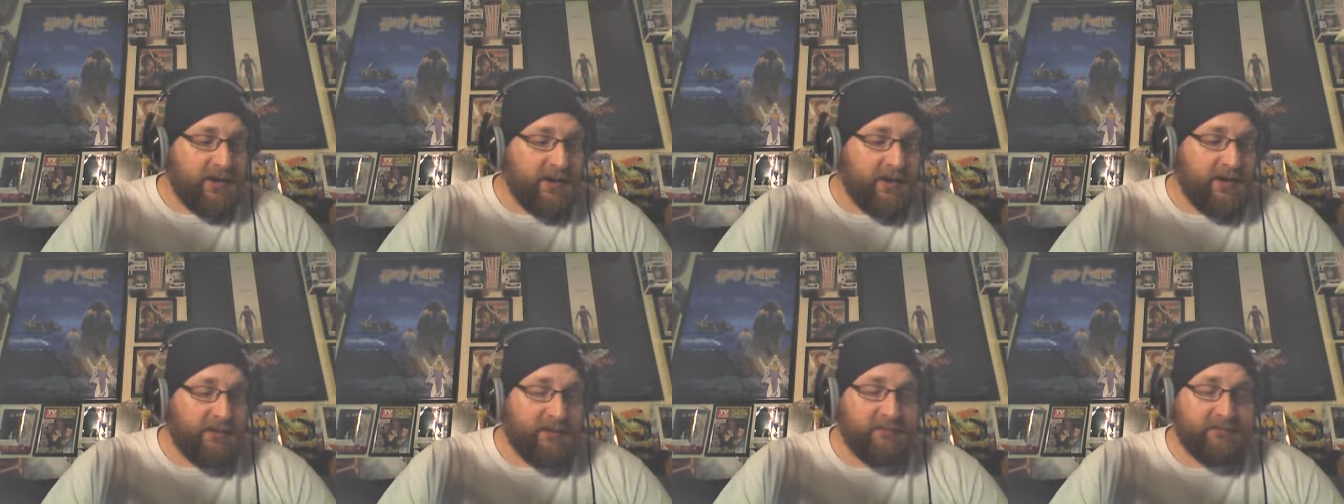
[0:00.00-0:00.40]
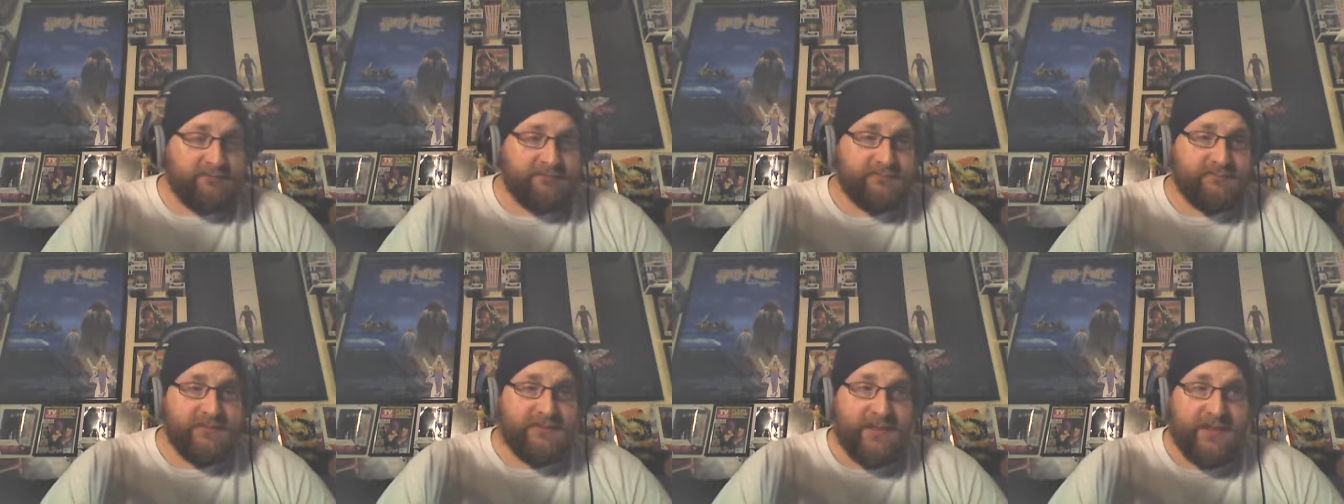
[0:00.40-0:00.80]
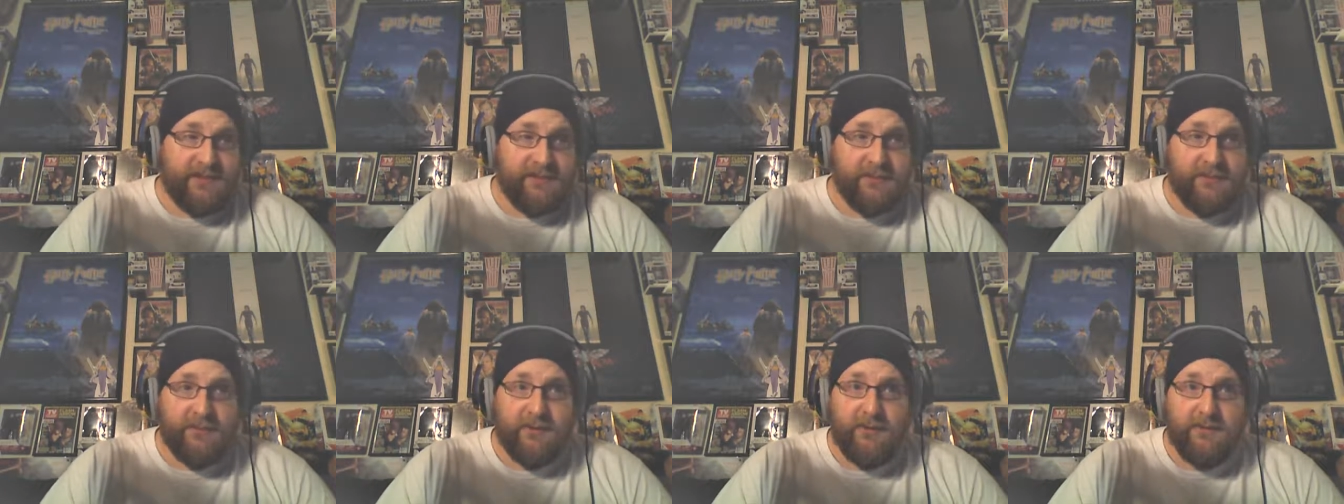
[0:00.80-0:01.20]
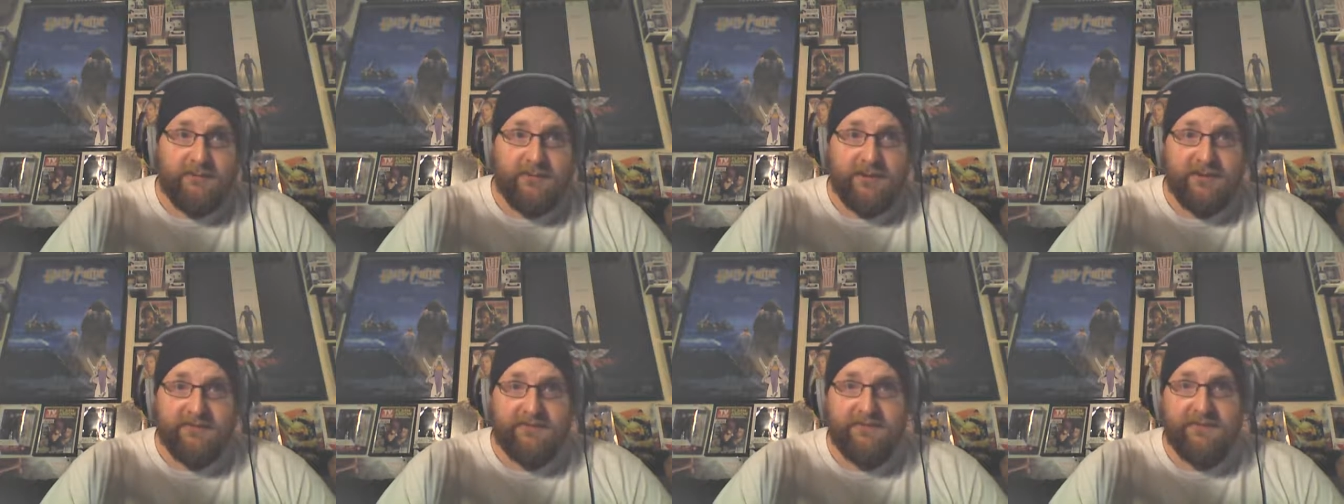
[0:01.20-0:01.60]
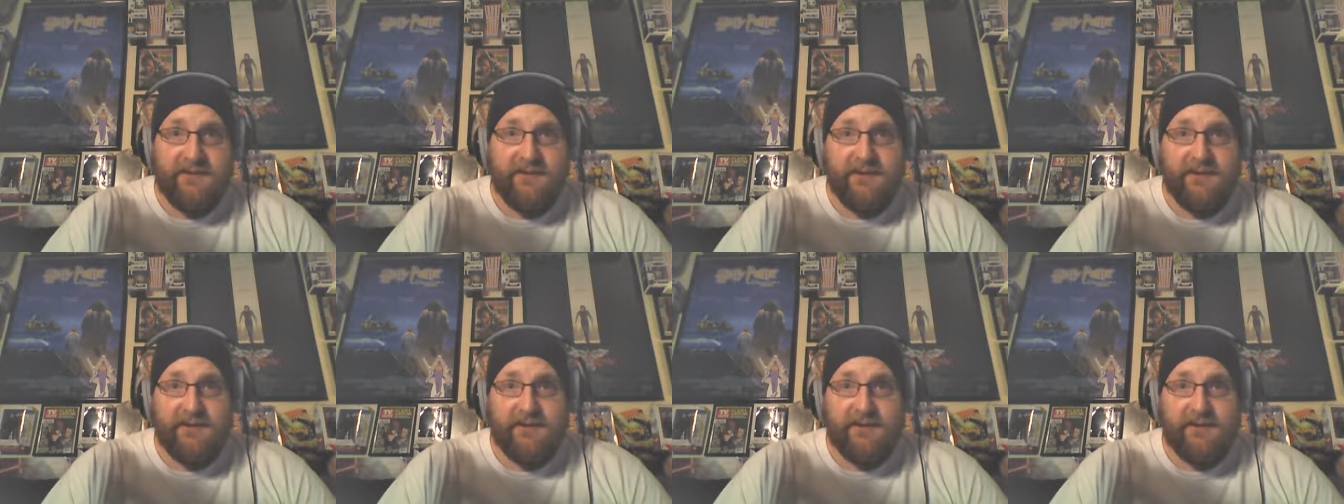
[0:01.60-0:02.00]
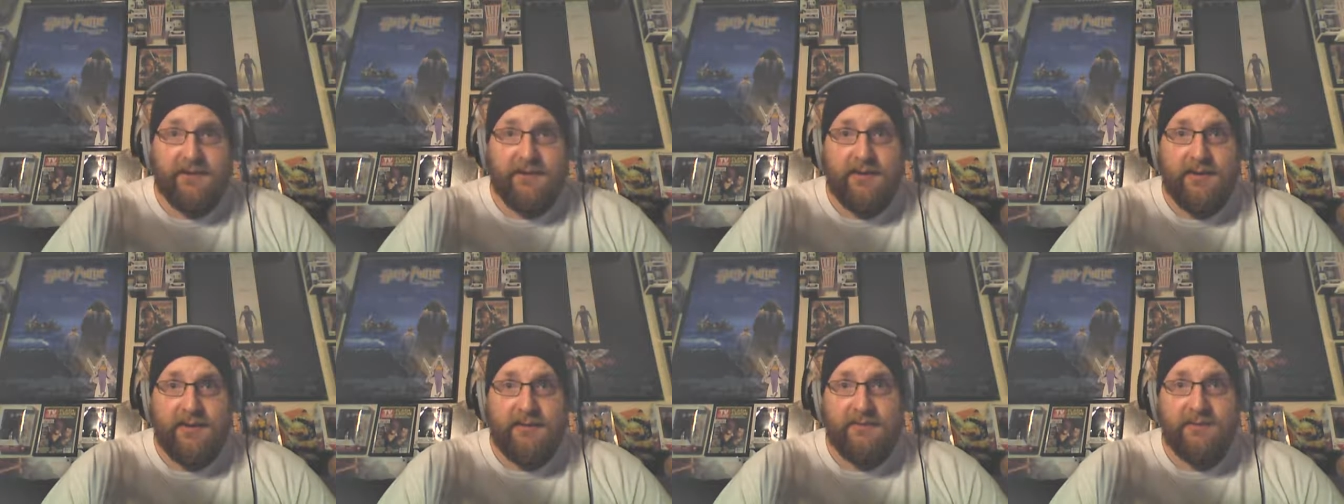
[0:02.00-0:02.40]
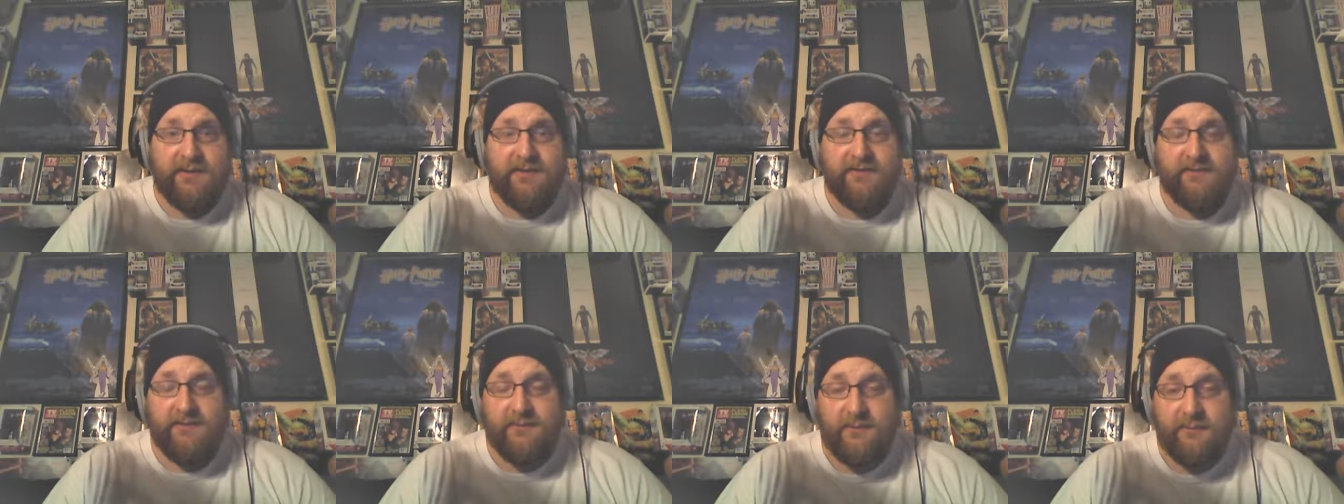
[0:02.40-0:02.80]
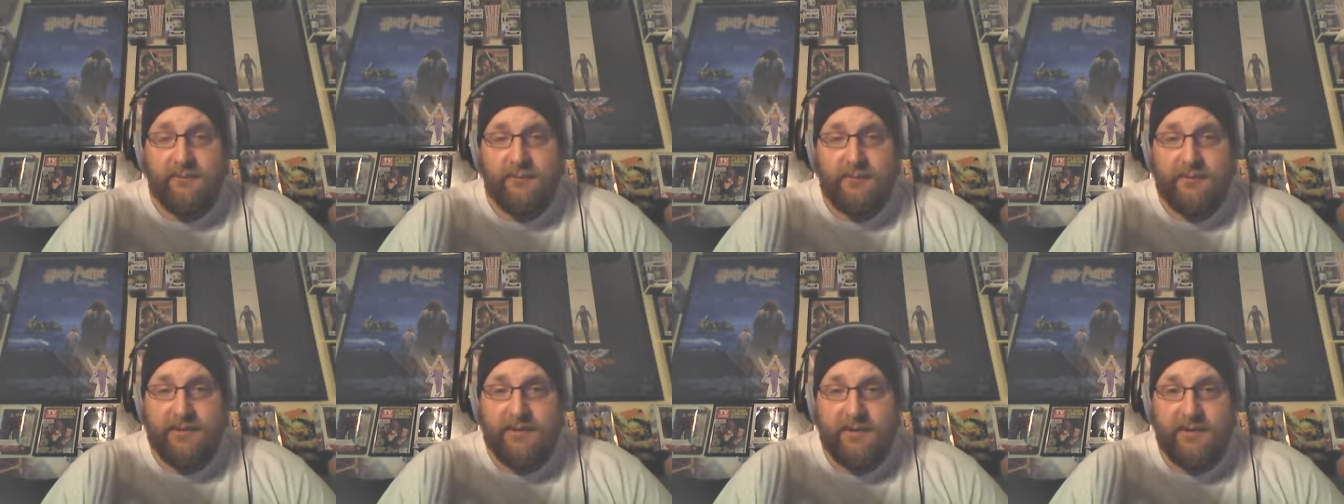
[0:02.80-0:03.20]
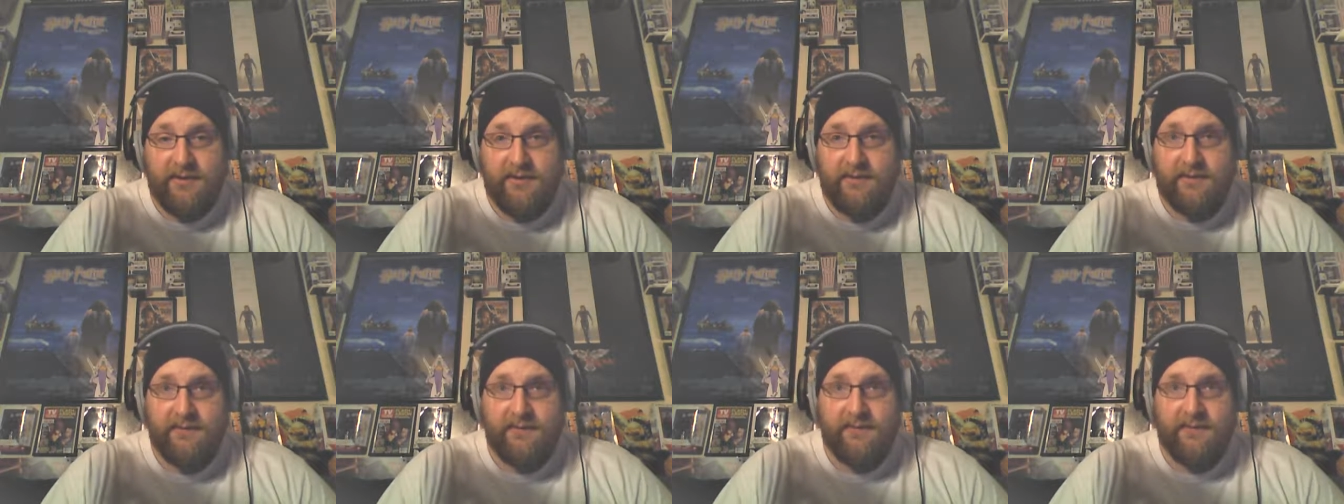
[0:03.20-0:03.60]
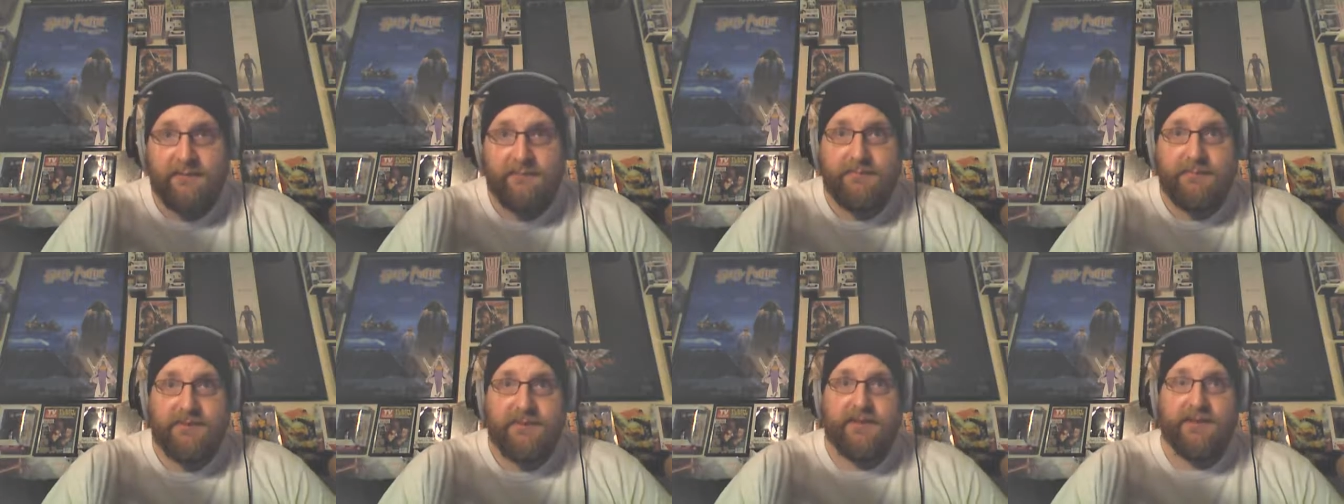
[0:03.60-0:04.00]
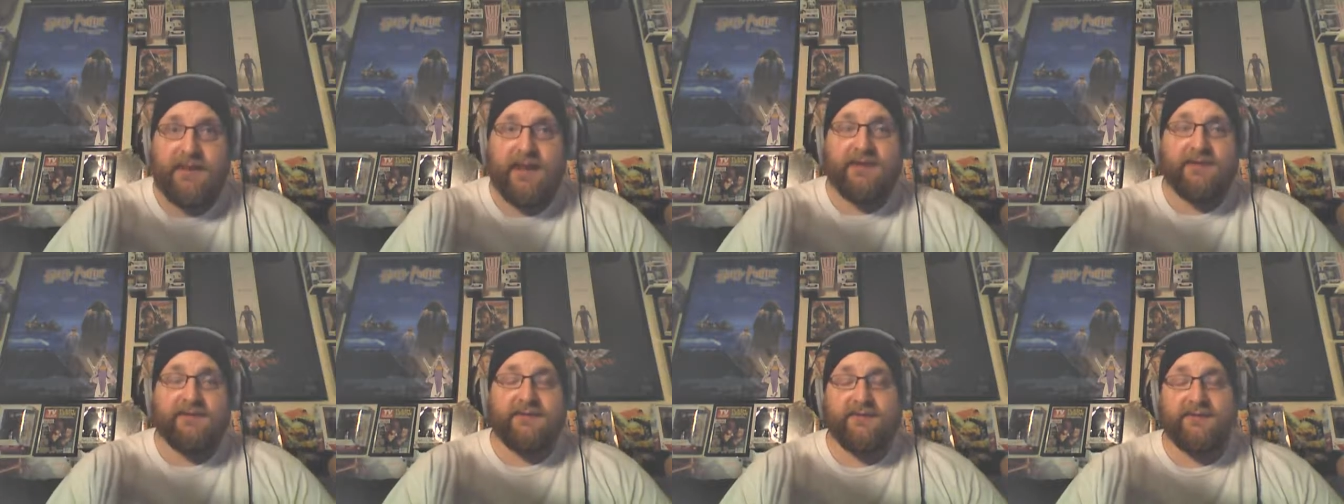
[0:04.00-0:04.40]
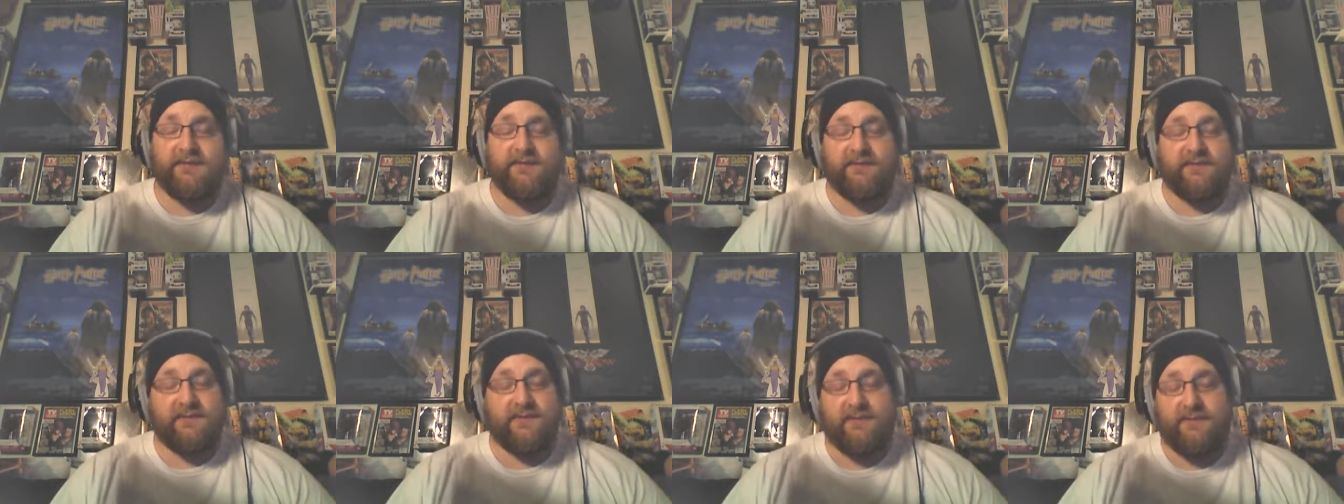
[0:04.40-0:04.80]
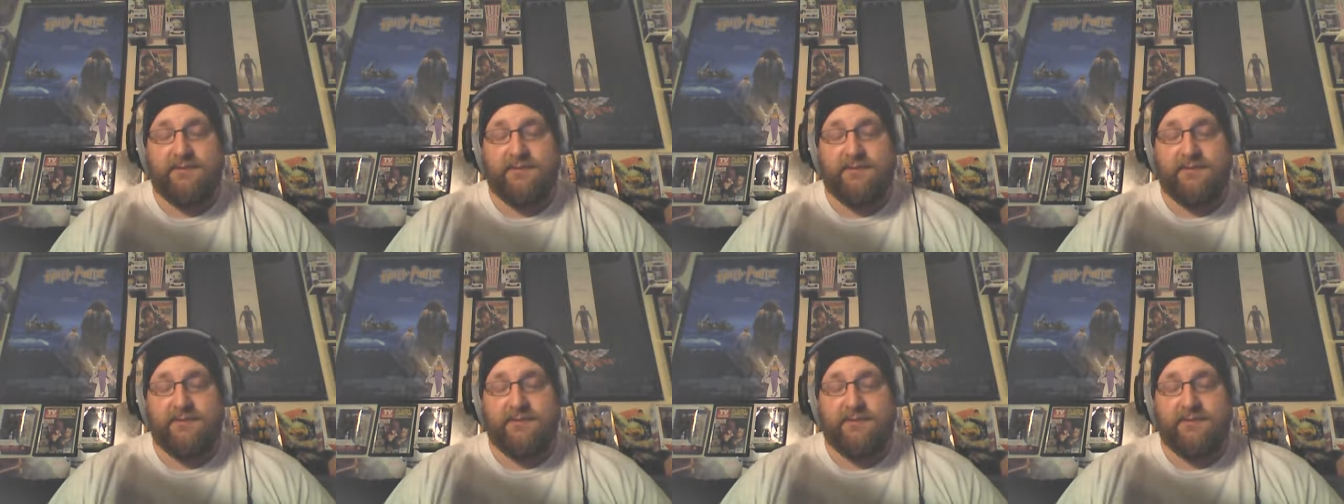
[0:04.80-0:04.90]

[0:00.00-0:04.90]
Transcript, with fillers: Um, not a real big fan. I mean, he's a cool character, but I just